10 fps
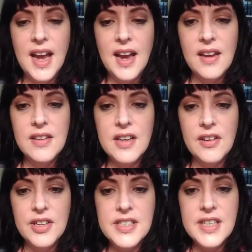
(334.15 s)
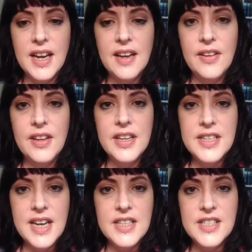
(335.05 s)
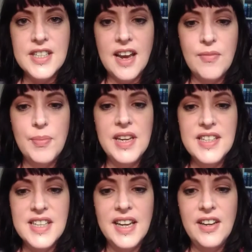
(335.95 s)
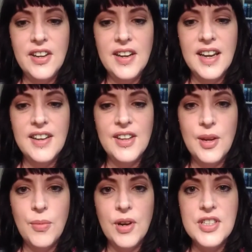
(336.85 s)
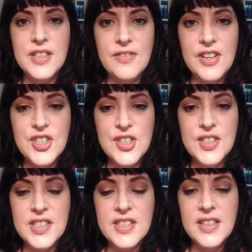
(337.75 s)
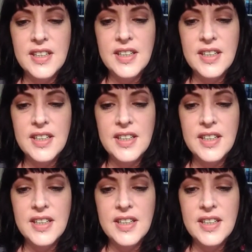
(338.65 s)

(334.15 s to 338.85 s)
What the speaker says: and understand that the tests have been taken and they were sufficient.